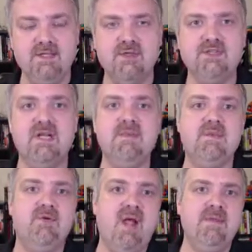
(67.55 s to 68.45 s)
So those are going to
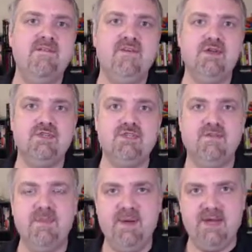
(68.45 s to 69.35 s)
be the primary
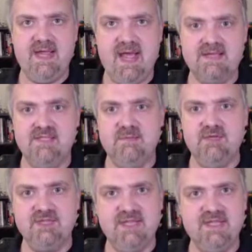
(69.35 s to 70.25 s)
functions of the
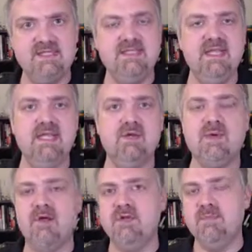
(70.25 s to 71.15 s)
periosteum. Just think skin
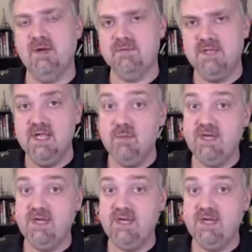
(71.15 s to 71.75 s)
around your bones.